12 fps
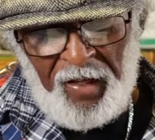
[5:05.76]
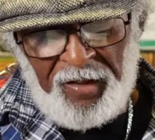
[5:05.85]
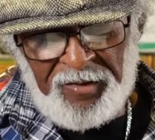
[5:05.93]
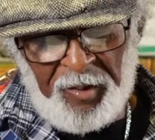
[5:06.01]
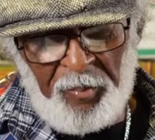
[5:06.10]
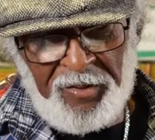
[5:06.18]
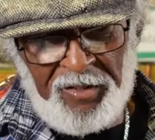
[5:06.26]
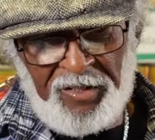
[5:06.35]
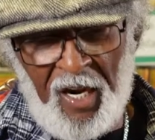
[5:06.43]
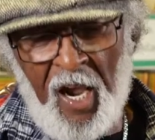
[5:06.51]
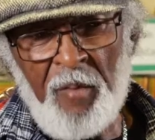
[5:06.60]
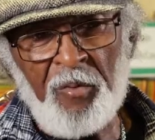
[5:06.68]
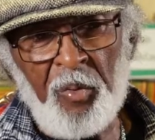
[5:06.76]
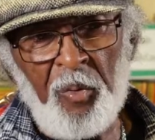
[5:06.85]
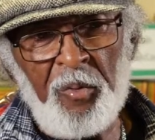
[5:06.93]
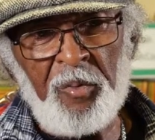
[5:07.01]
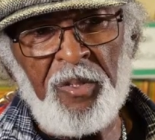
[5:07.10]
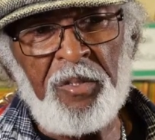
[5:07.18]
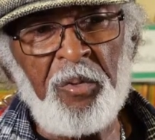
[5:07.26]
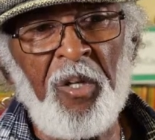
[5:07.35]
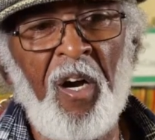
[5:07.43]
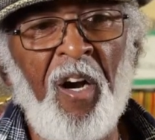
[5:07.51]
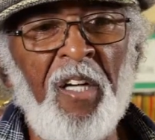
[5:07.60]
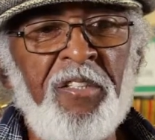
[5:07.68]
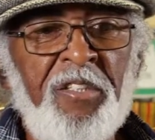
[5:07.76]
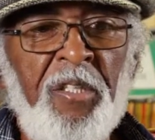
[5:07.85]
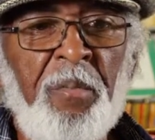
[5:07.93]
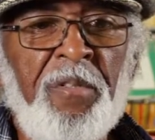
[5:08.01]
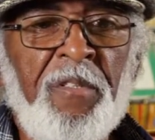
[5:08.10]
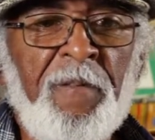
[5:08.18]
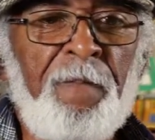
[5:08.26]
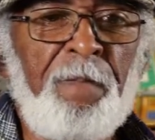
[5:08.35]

some of the times when we went through the hardships